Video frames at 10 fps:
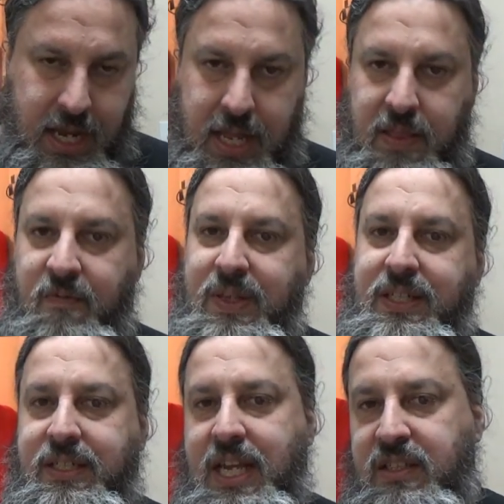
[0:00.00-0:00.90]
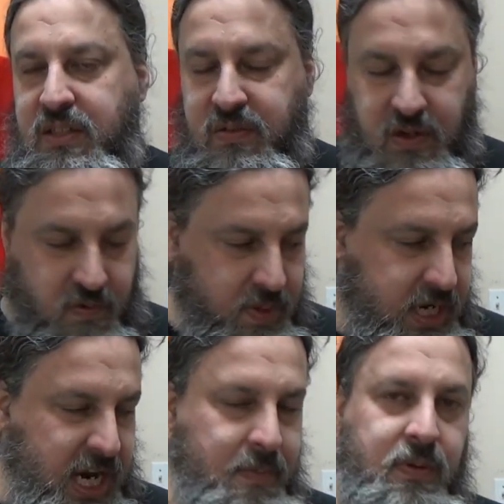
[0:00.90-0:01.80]
And there have been successes here. I've
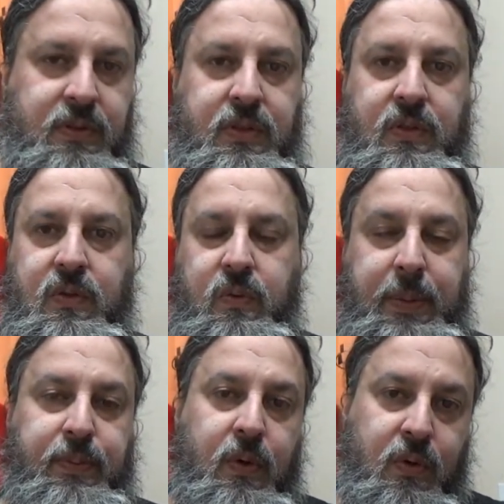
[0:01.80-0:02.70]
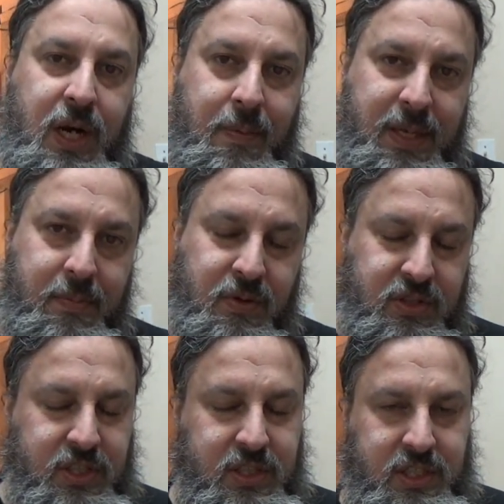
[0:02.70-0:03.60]
been able to reprogram the
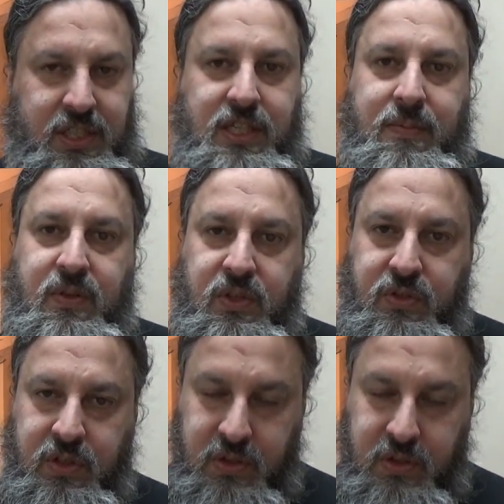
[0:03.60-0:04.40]
immune system to a certain